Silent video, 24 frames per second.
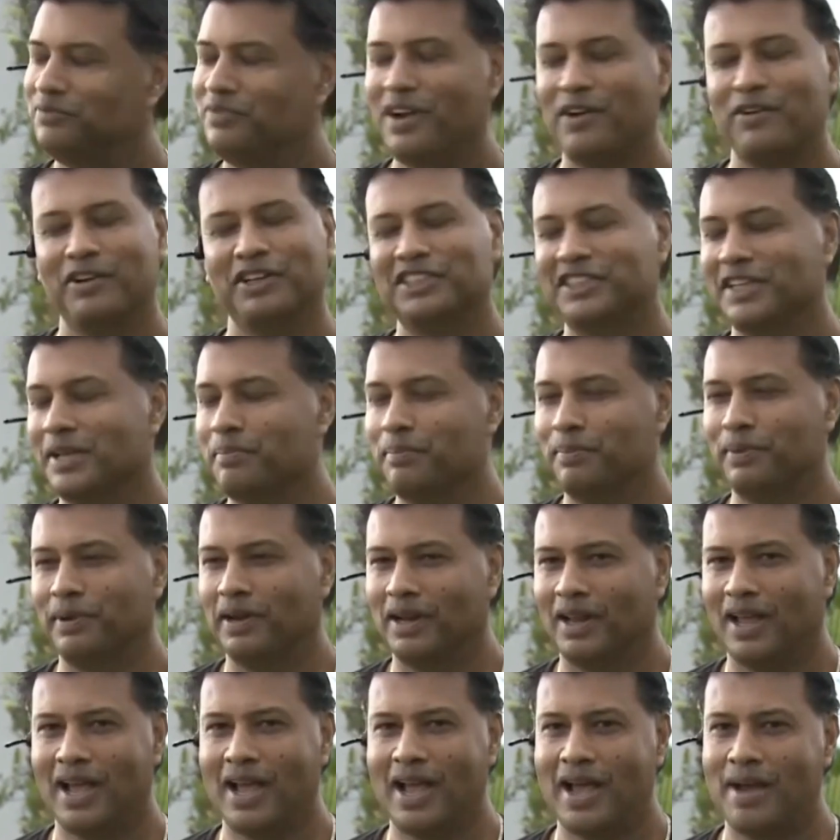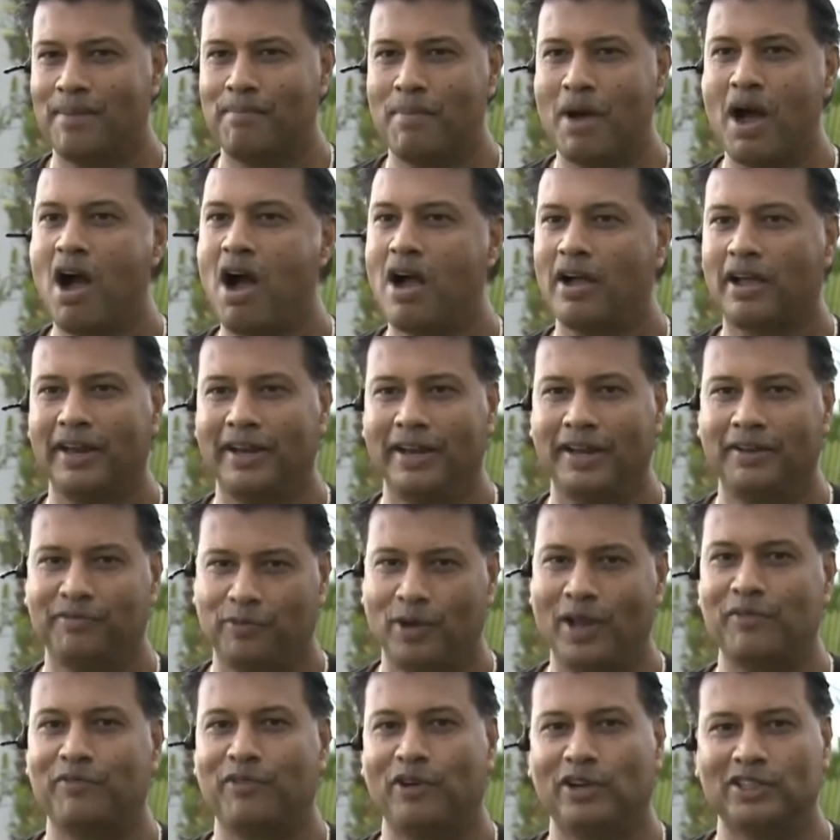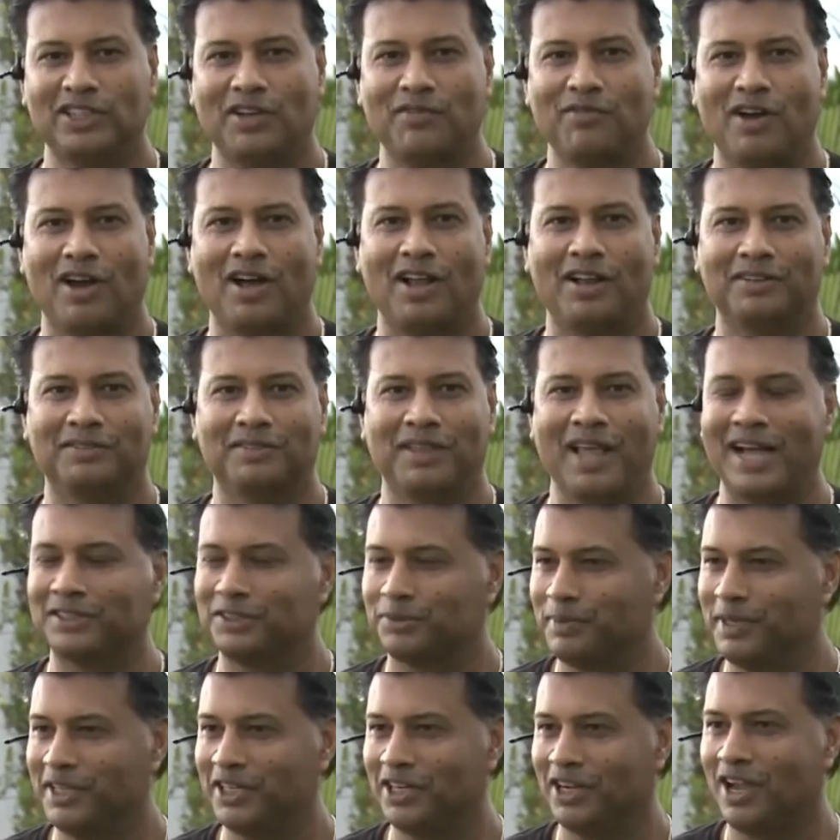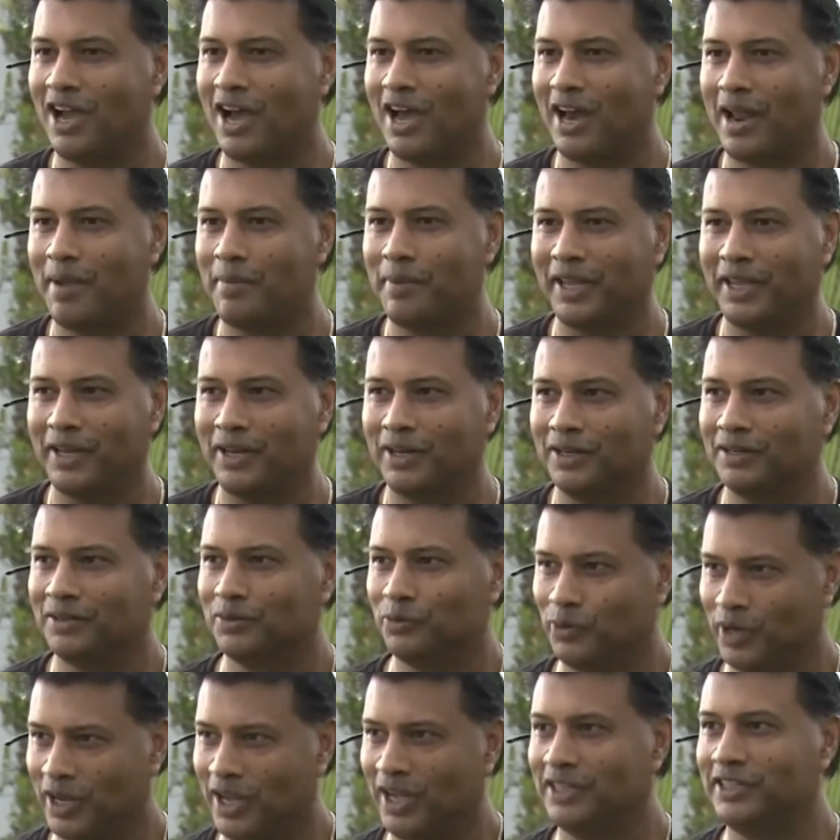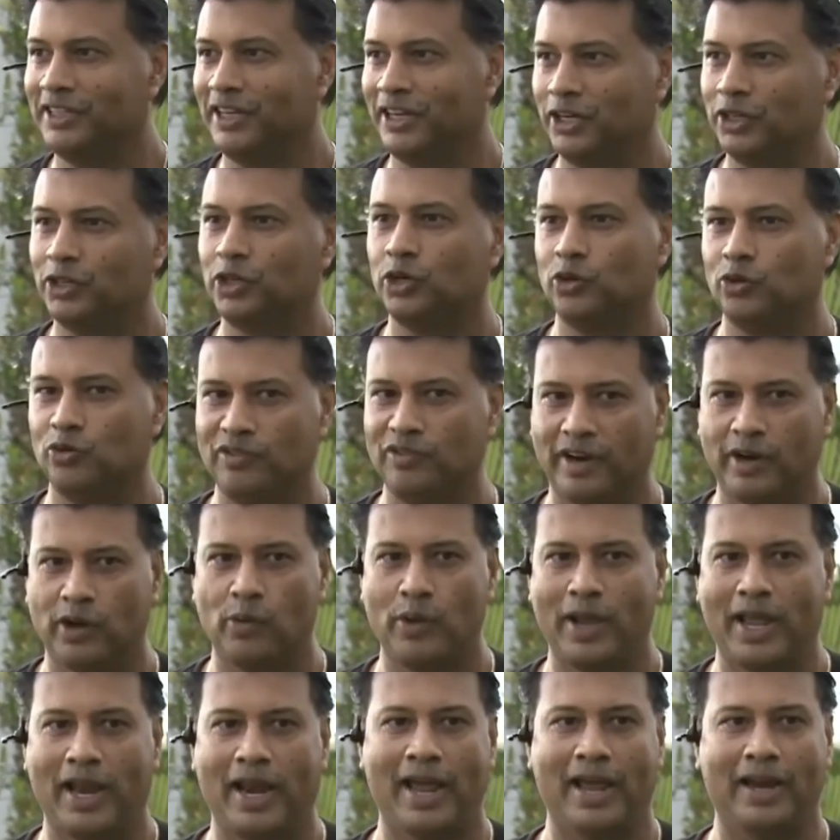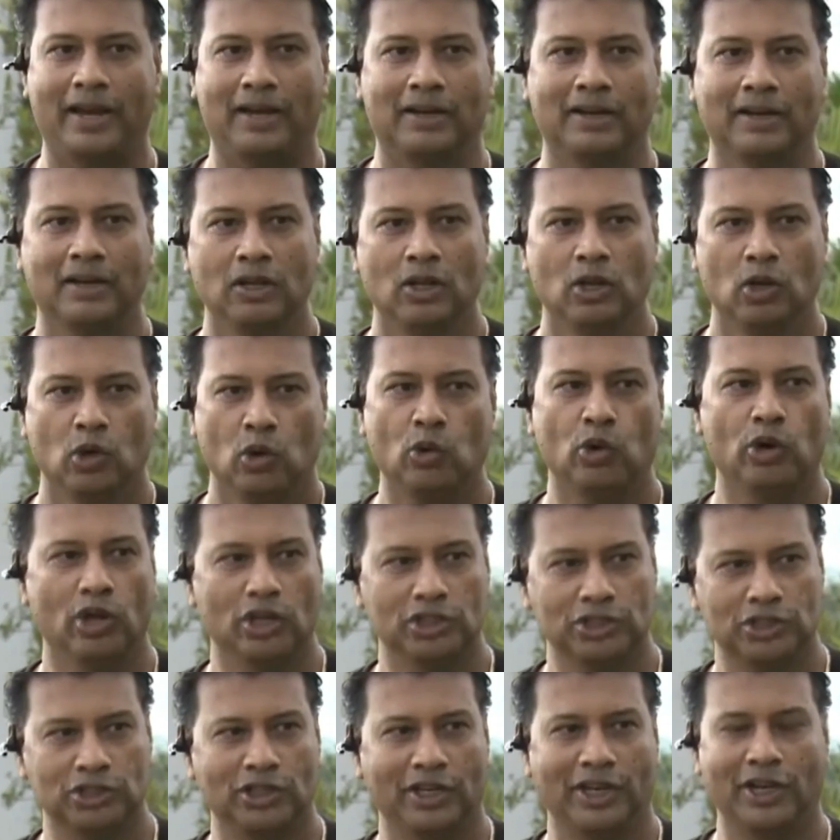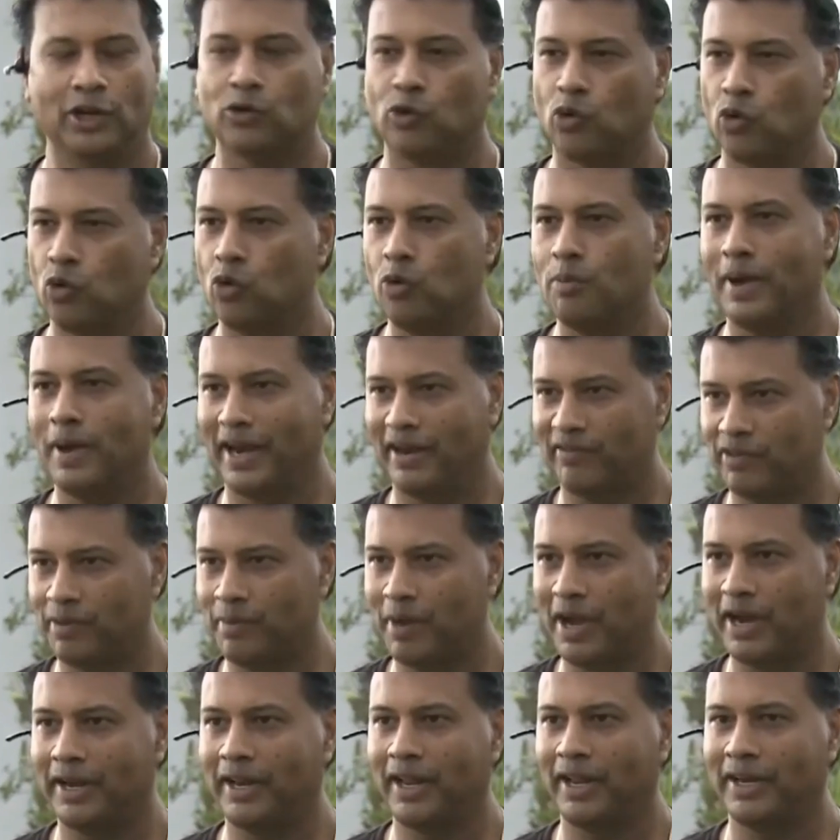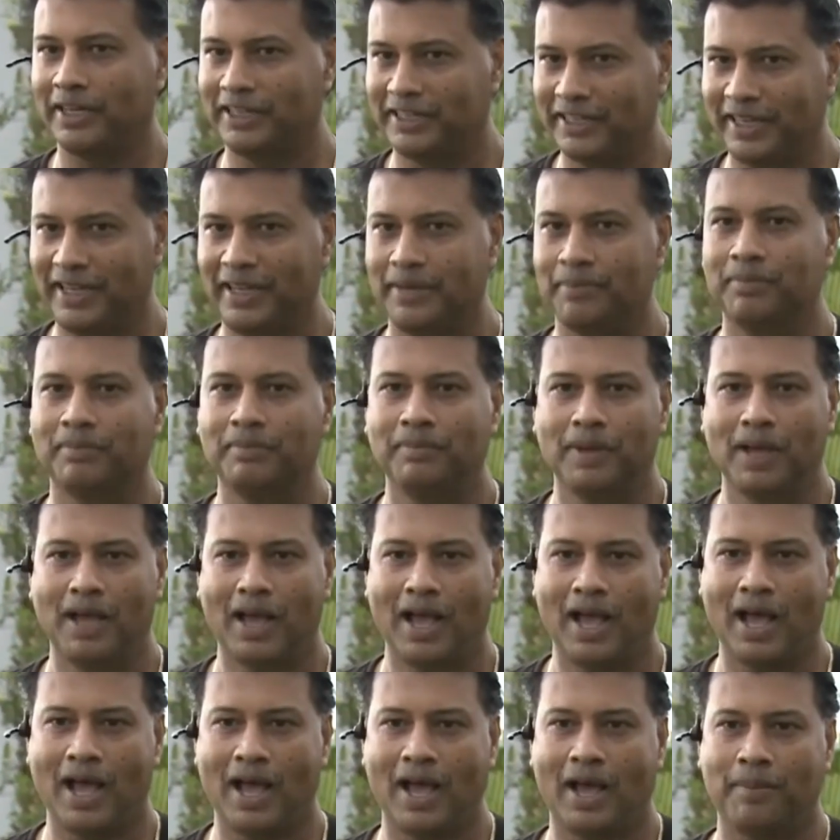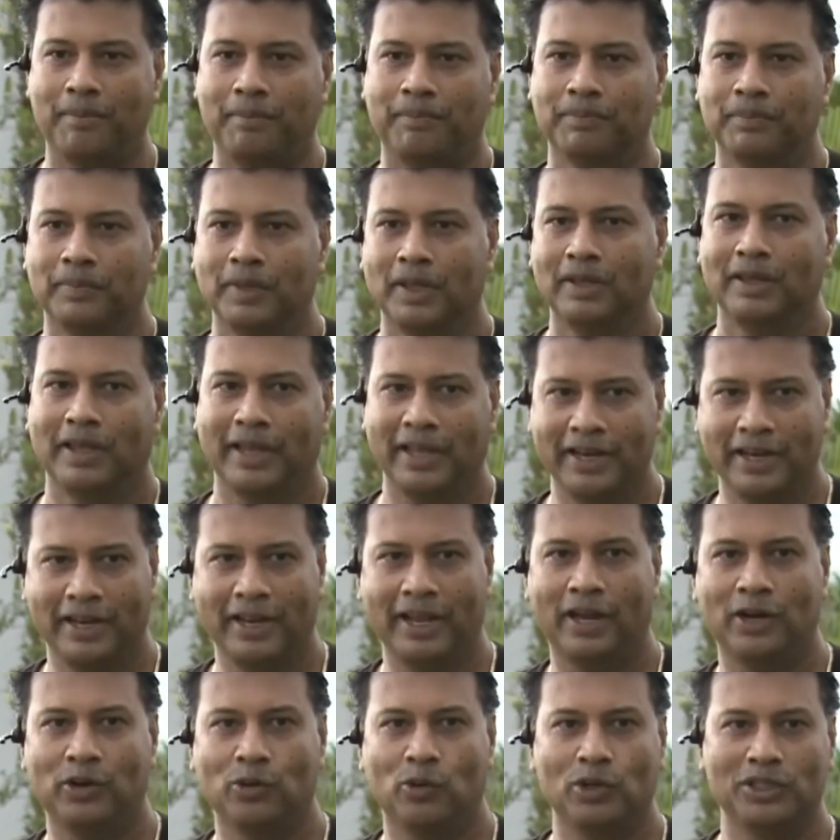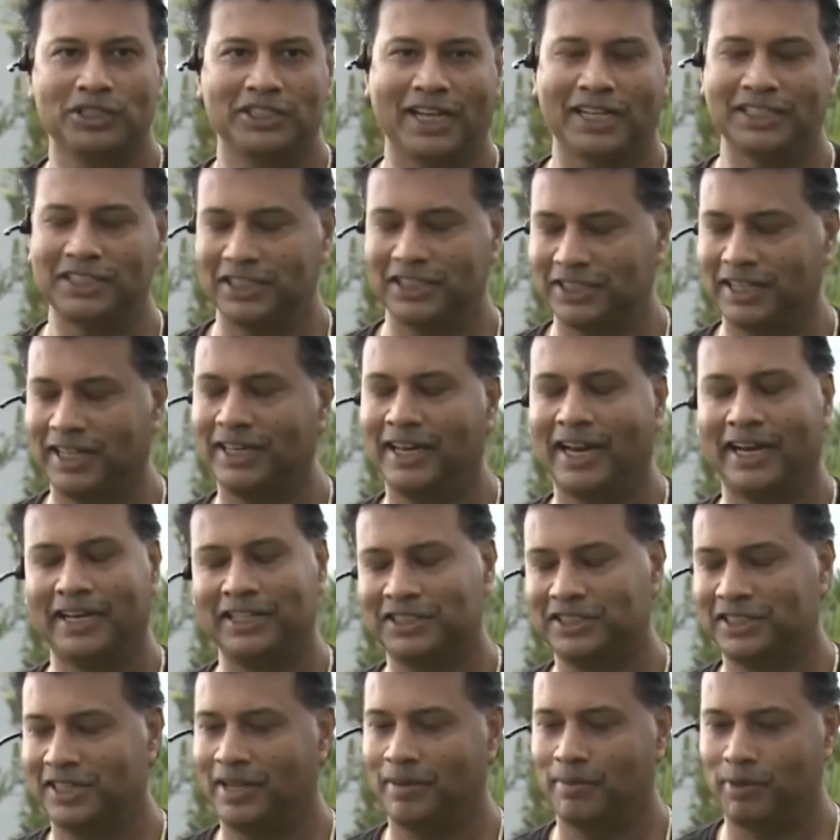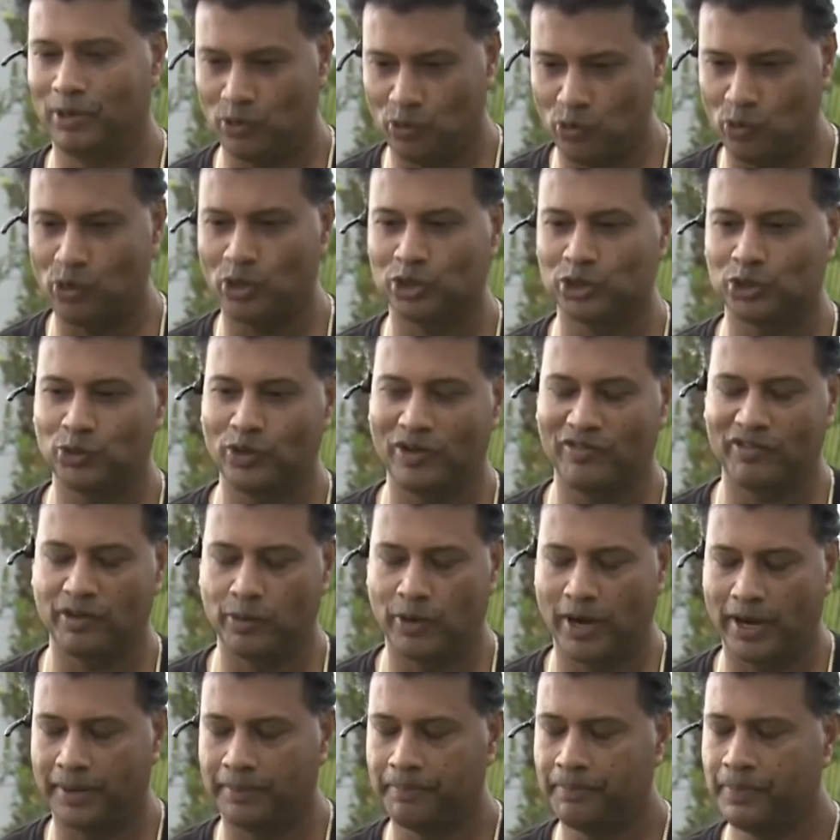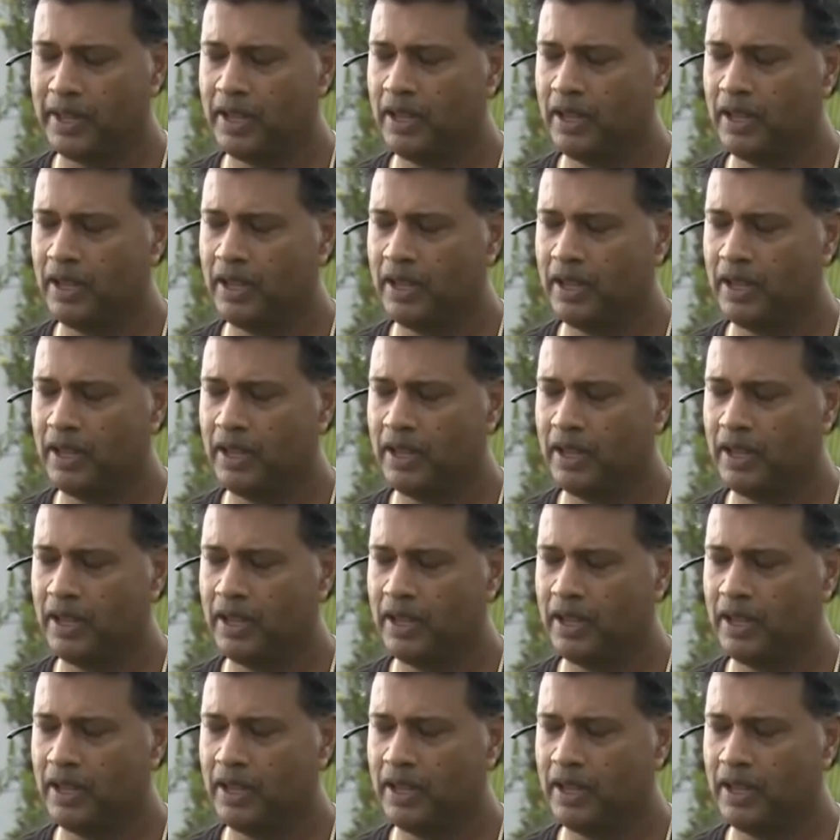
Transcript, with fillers: Very simple. Uh, mahogany, well, first of all, thanks be to God. I mean, we continue to do very well and kudos to the groom and everybody at the team. Um, Indian, who is the assistant at the stable, kudos to everyone.